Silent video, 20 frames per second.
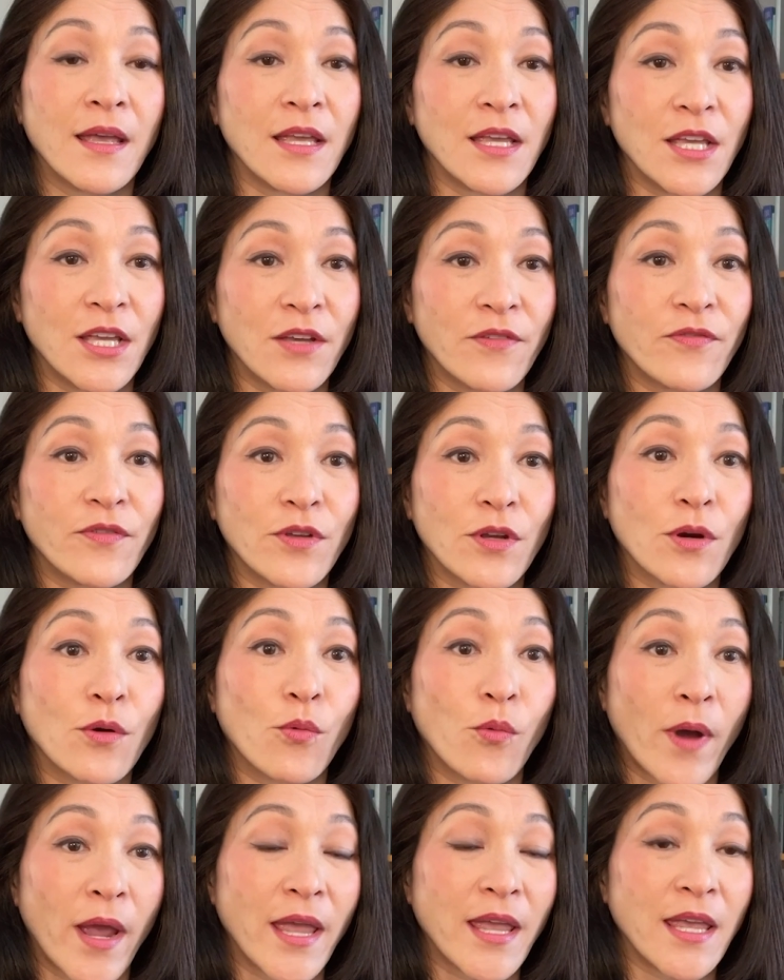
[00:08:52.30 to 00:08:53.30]
If you're
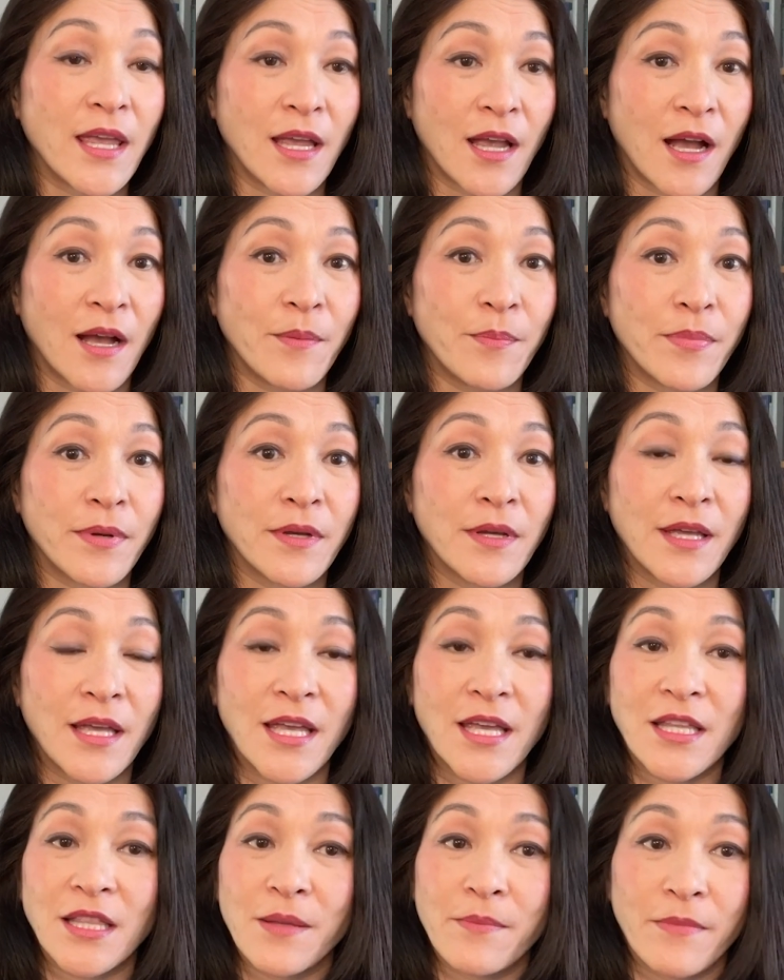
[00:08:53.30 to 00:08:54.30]
waking up in
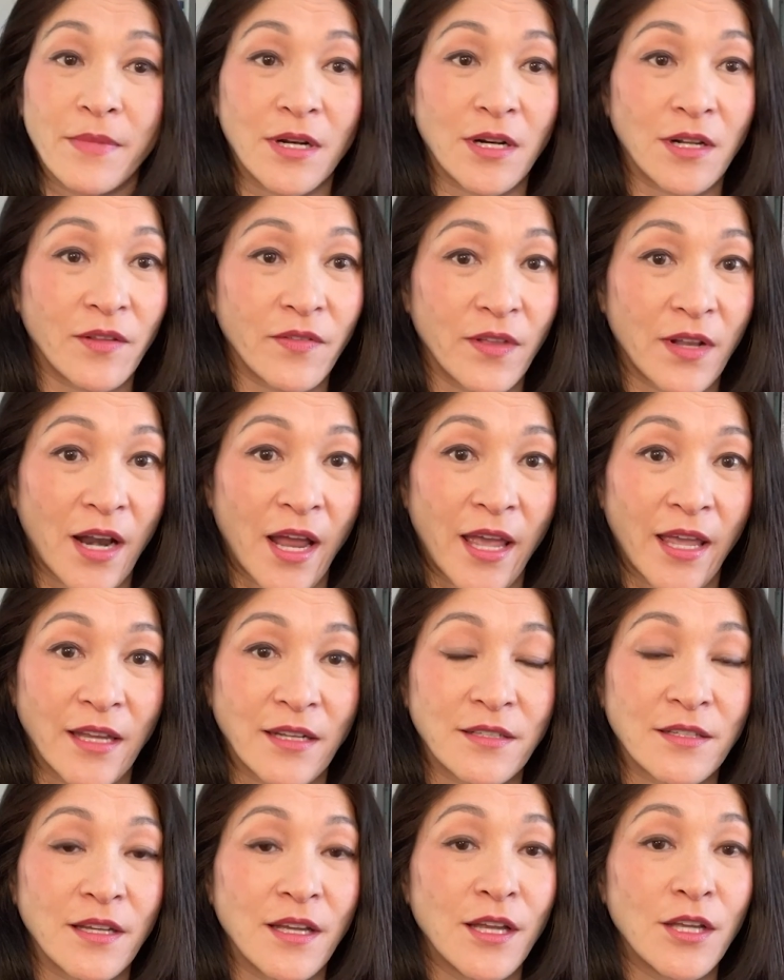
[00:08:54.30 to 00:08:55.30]
the middle of the night
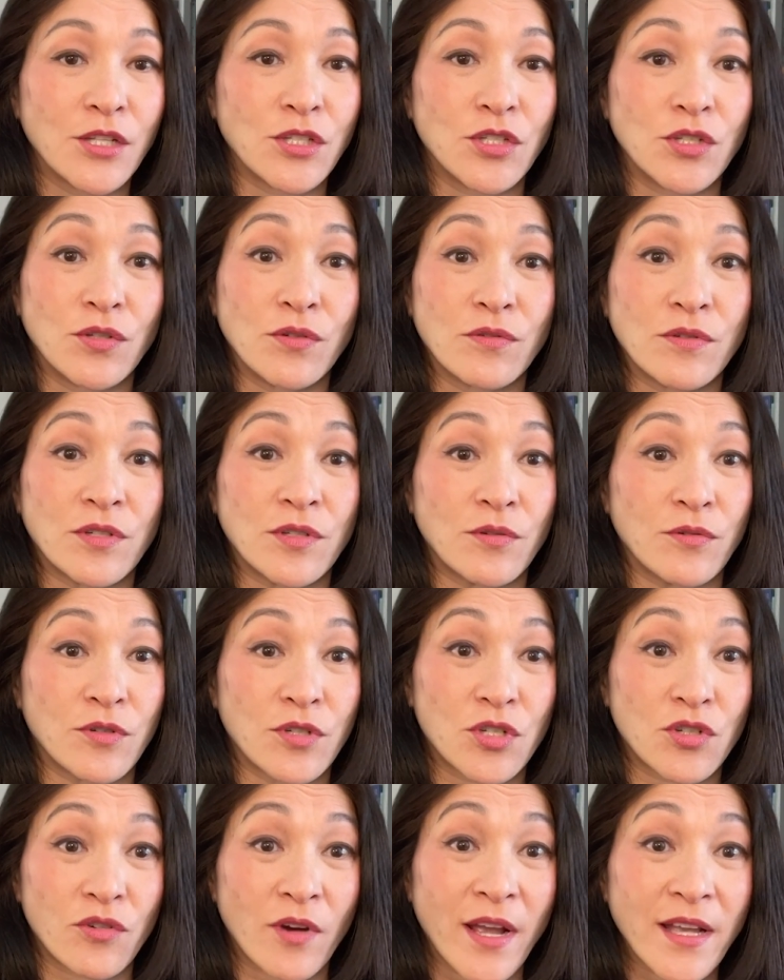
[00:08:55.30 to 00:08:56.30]
due to
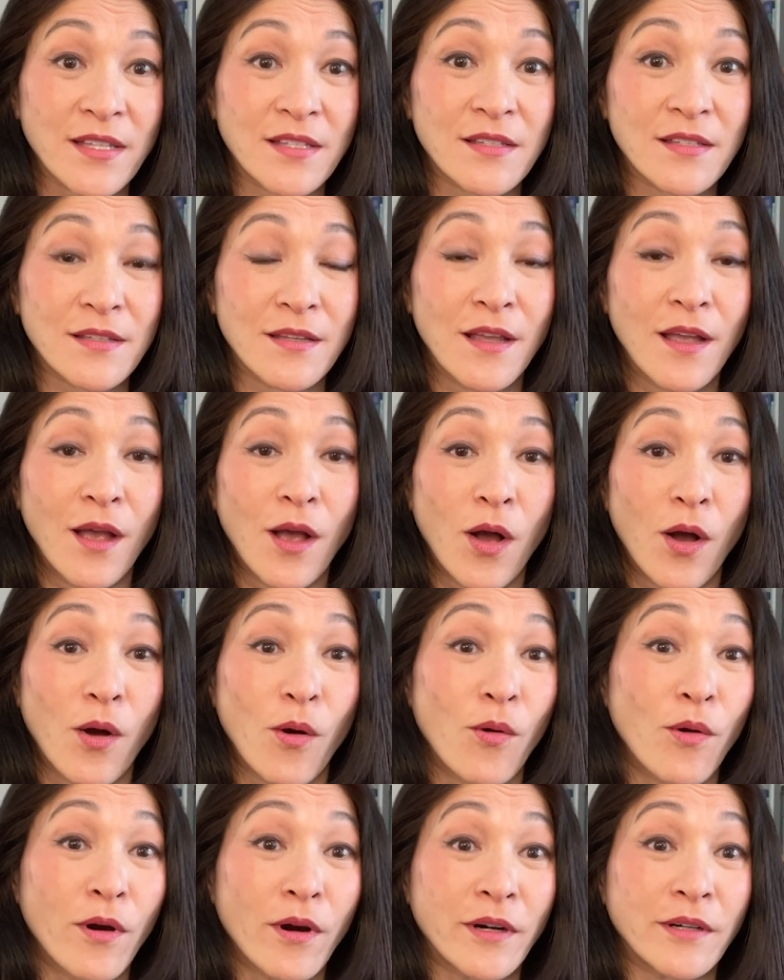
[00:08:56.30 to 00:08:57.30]
stress
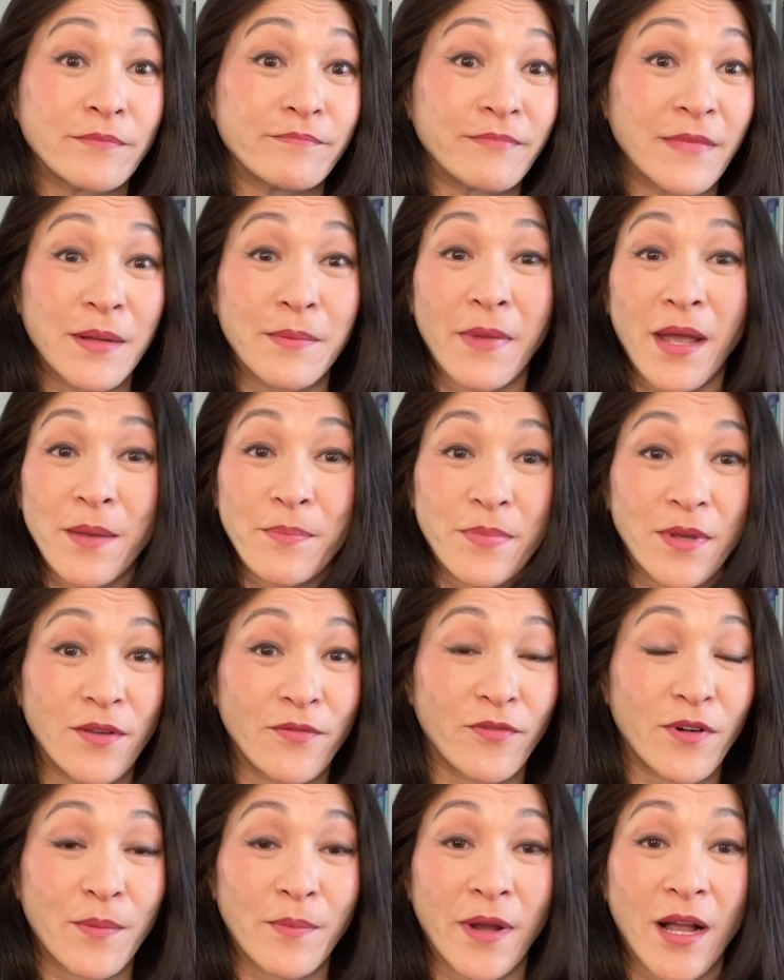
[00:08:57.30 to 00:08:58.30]
or it might be
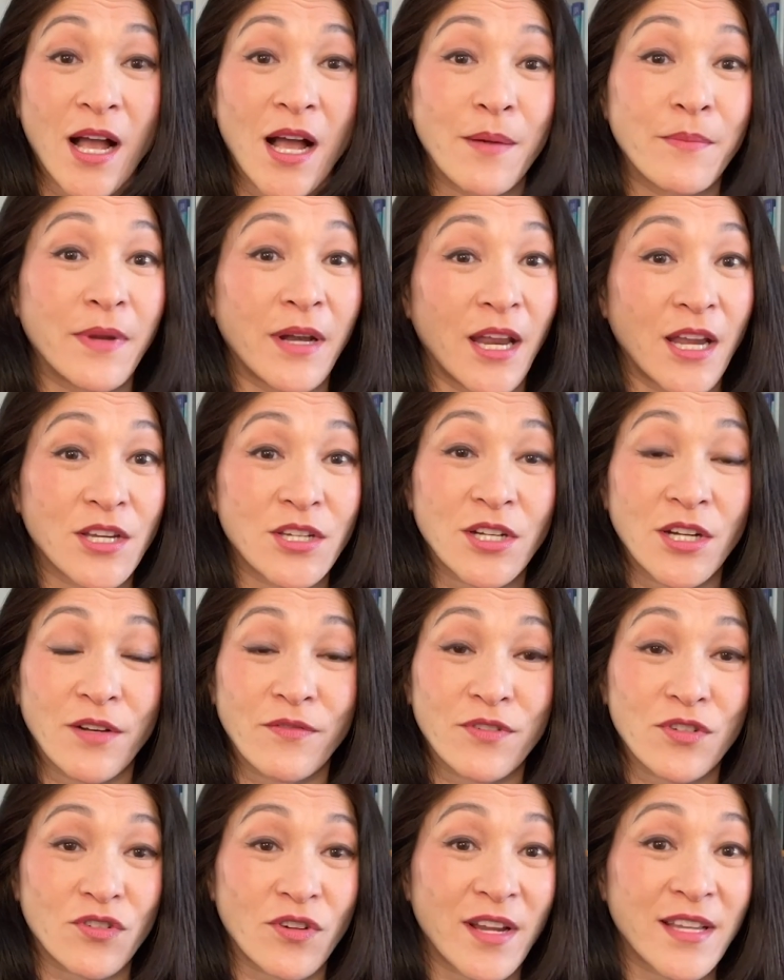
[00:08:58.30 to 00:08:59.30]
from a combination of
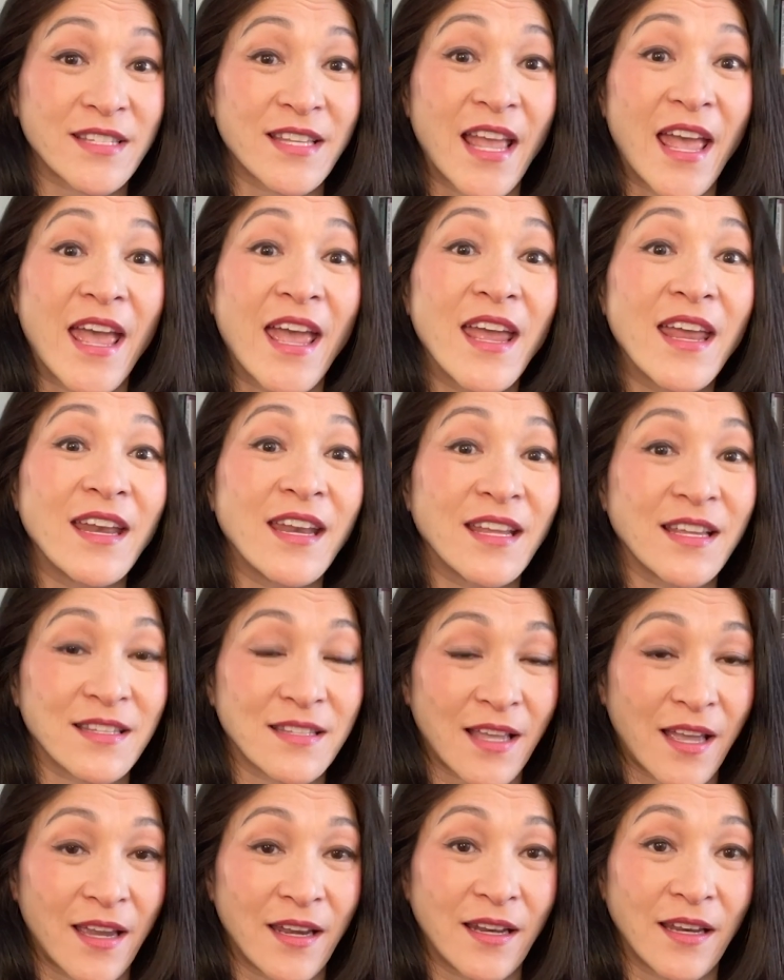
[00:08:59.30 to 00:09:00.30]
stress and
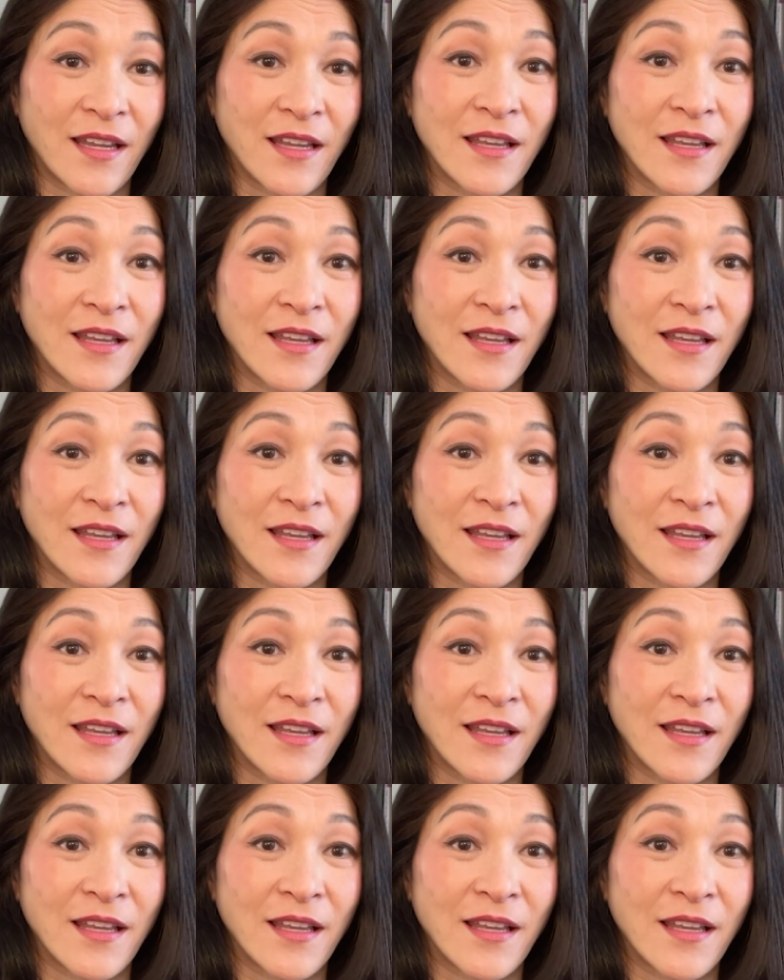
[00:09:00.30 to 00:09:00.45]
anxiety.